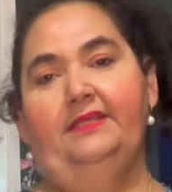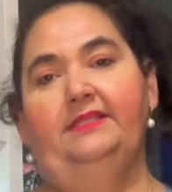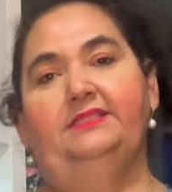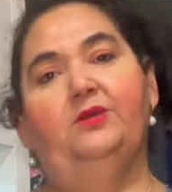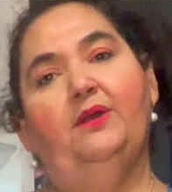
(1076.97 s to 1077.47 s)

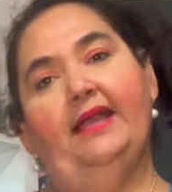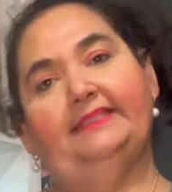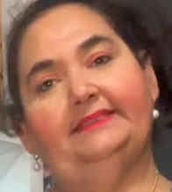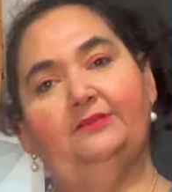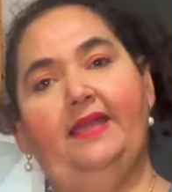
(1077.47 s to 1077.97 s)
So I
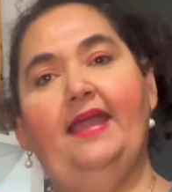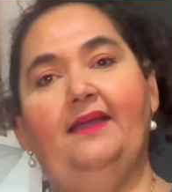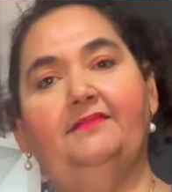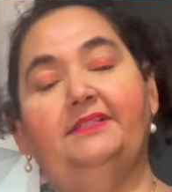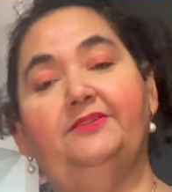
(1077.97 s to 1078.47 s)
still
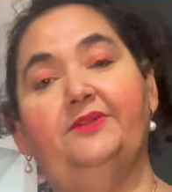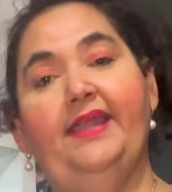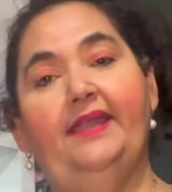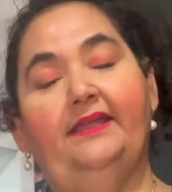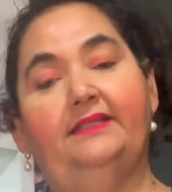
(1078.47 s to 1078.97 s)
have another
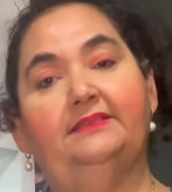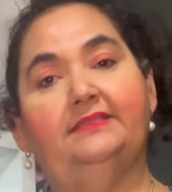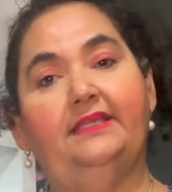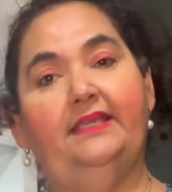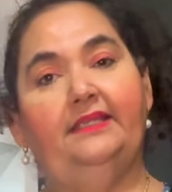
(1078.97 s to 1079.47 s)
hand
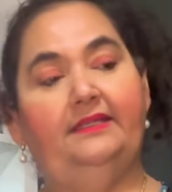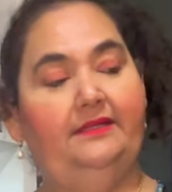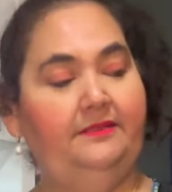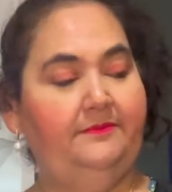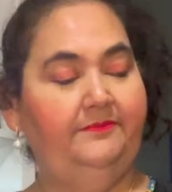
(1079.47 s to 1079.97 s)

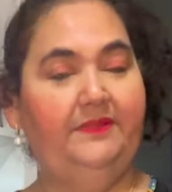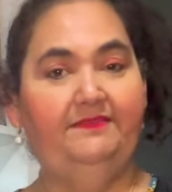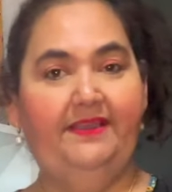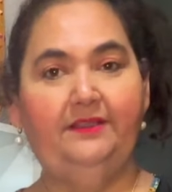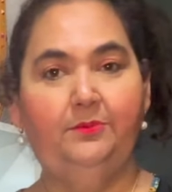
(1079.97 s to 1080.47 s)

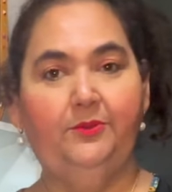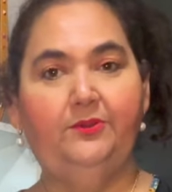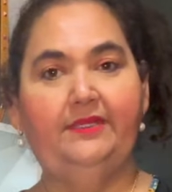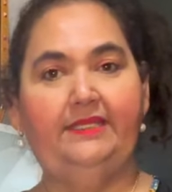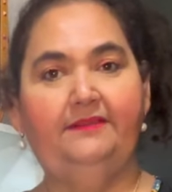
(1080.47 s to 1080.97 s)

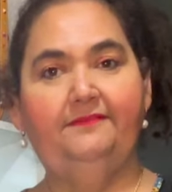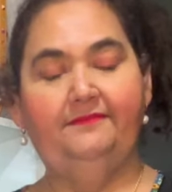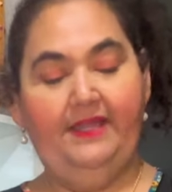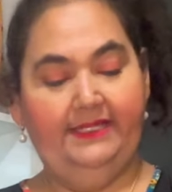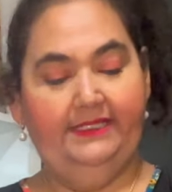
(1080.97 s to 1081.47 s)
available if
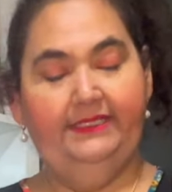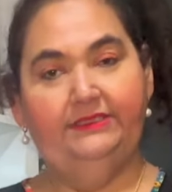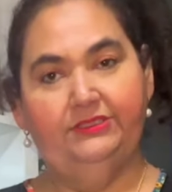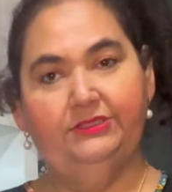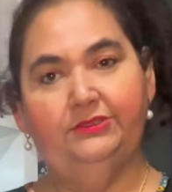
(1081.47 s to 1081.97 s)
I need
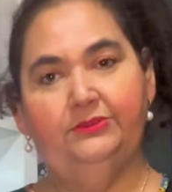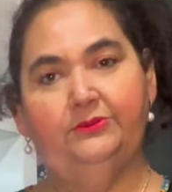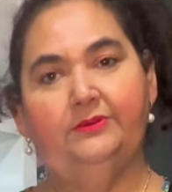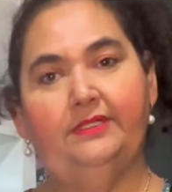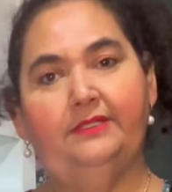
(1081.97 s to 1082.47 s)
to